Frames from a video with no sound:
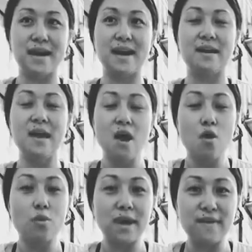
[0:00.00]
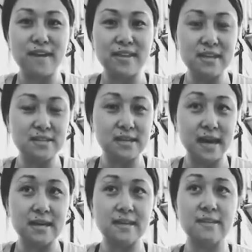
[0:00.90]
And when I finally
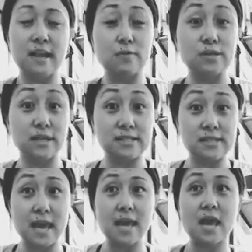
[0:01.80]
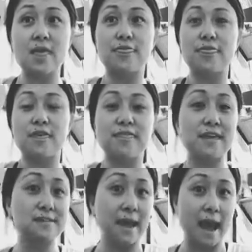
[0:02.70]
decided that I was going to take the
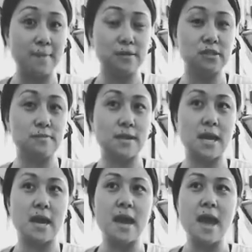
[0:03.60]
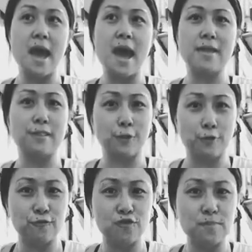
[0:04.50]
things that happened to me and
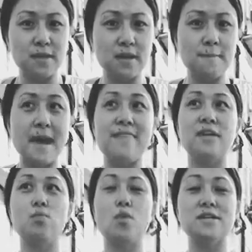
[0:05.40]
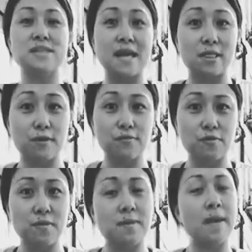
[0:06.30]
learn from them, and then once I learned
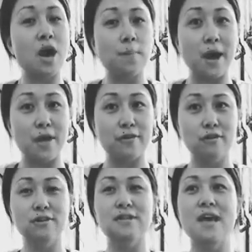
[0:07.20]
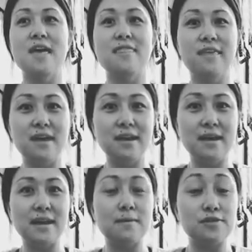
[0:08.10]
from them, help others, then
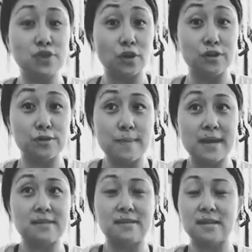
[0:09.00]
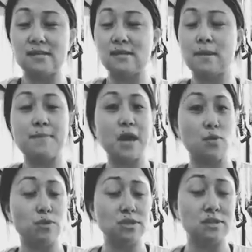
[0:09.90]
it started to make sense that my
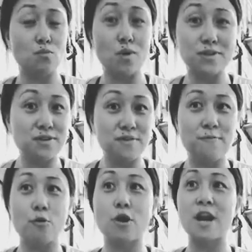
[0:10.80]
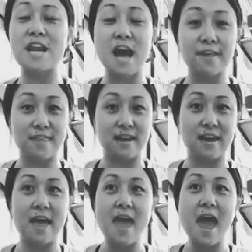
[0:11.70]
pain was wasn't for
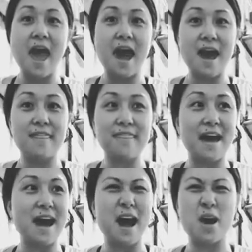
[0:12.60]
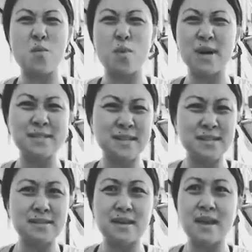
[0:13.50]
nothing and that I
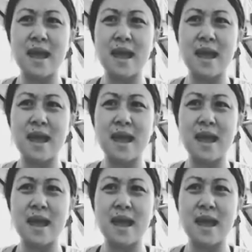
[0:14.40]
wasn't